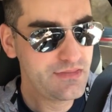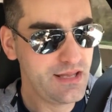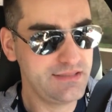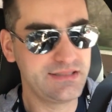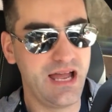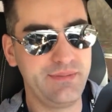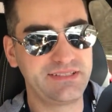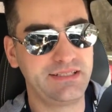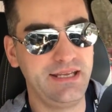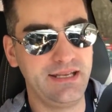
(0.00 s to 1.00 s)
At the time,
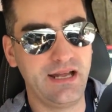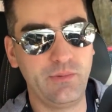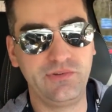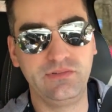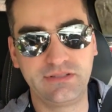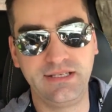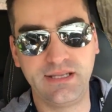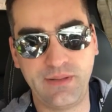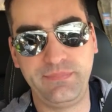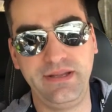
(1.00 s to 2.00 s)
as a kid, I wasn't looking
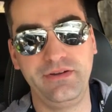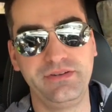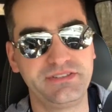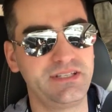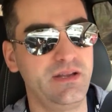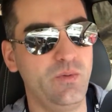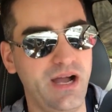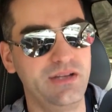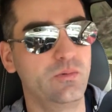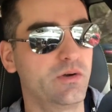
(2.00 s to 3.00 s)
at my parents saying,
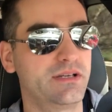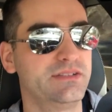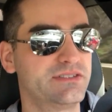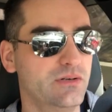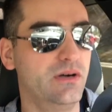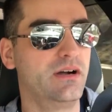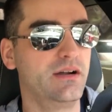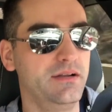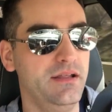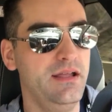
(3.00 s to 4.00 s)
"Wow, you're working so
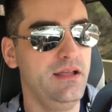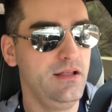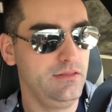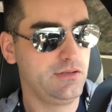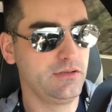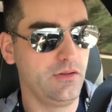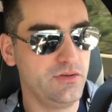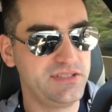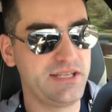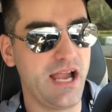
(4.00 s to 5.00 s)
hard. Look at all
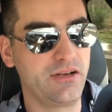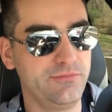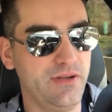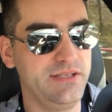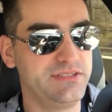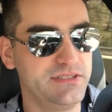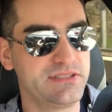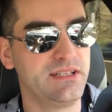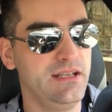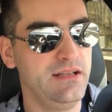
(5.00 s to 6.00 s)
those
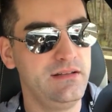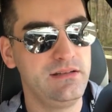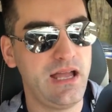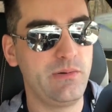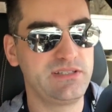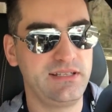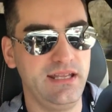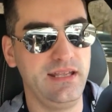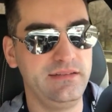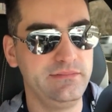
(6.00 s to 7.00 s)
sacrifices." I was a
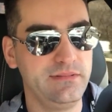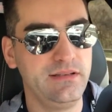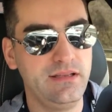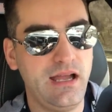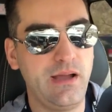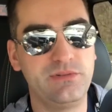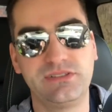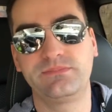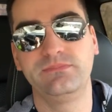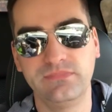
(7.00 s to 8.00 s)
kid. I
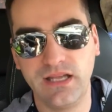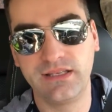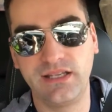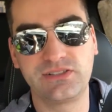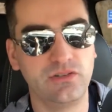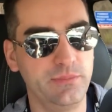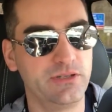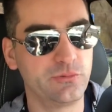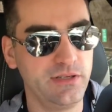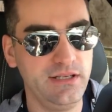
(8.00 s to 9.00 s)
was, I guess, a little
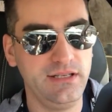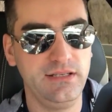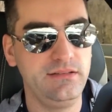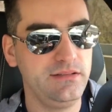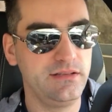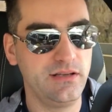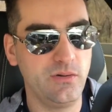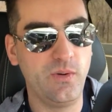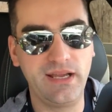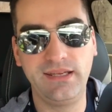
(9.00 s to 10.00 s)
bit greedy. You
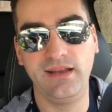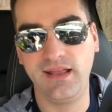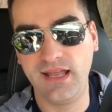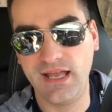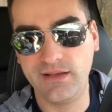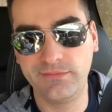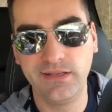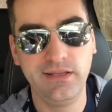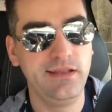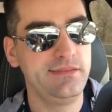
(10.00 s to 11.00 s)
know, why can't I have
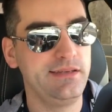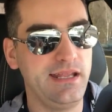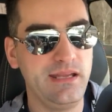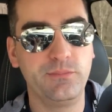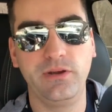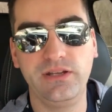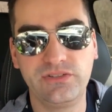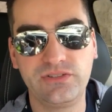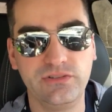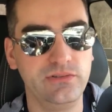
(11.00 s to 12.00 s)
the name brand
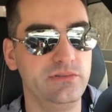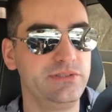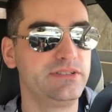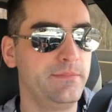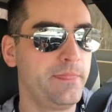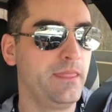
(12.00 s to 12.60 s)
shoes?